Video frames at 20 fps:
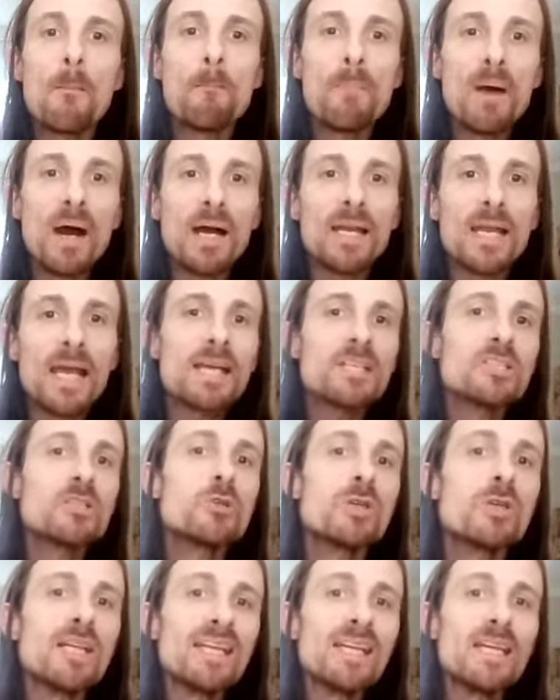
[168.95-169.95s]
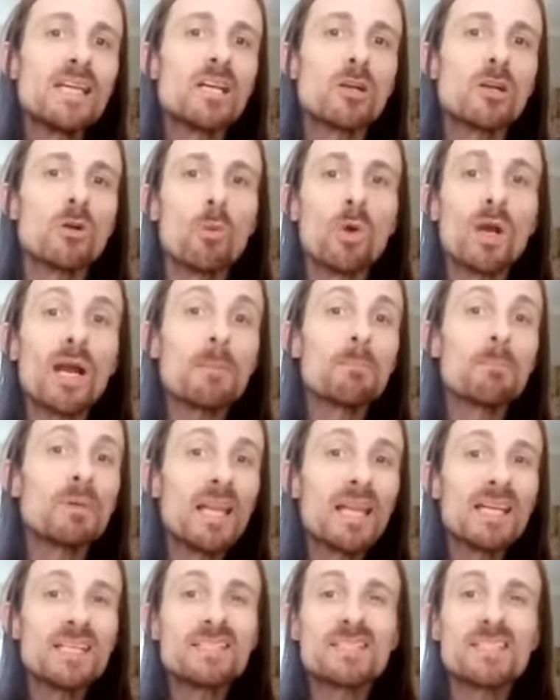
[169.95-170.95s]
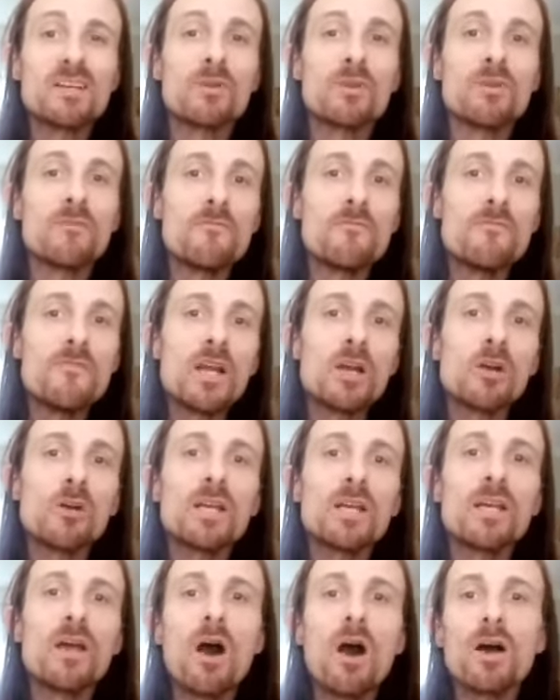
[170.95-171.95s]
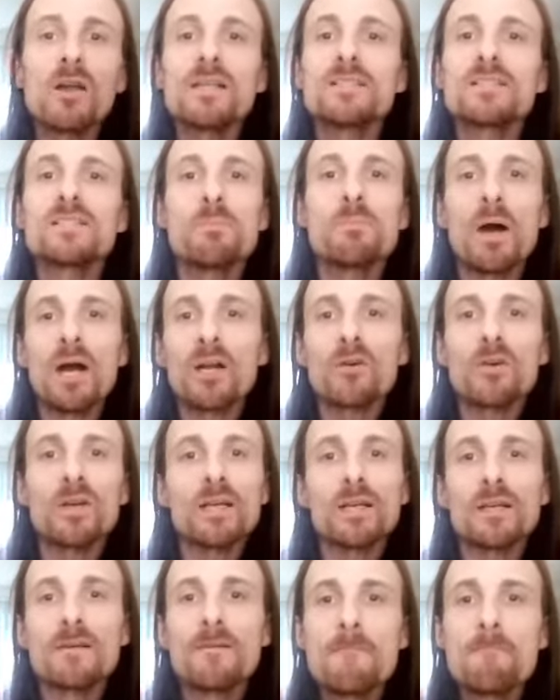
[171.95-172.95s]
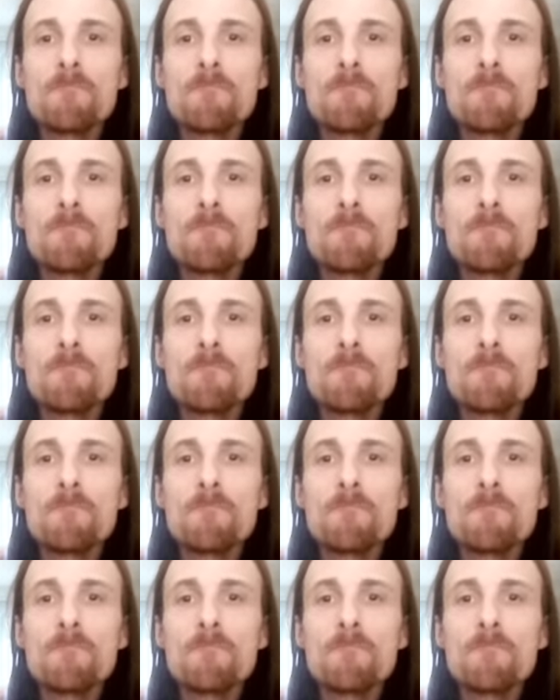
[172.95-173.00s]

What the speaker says: But as you can hear, what I played sounded very uninspiring.